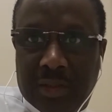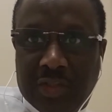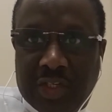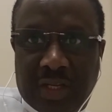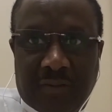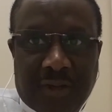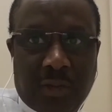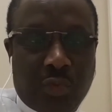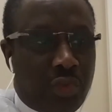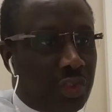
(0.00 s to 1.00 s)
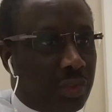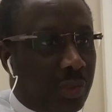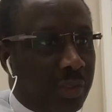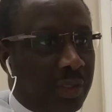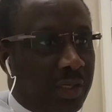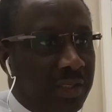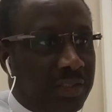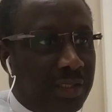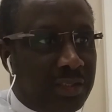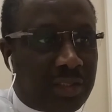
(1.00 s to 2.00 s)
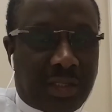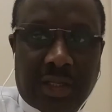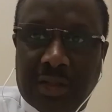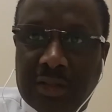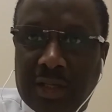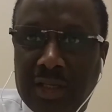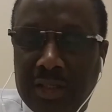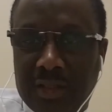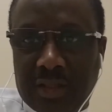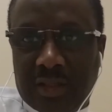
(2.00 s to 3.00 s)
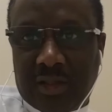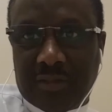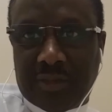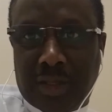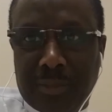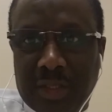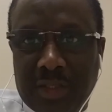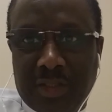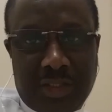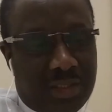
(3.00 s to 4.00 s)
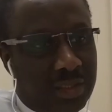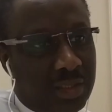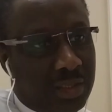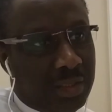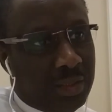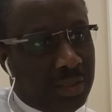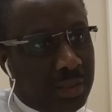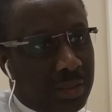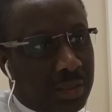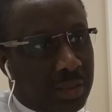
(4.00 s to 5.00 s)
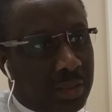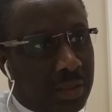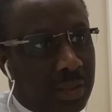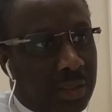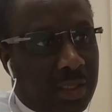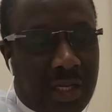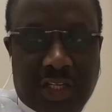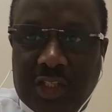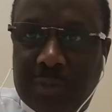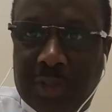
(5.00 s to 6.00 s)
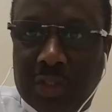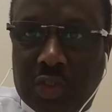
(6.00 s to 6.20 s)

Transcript: share views on the recent gathering of Gambians in the diaspora,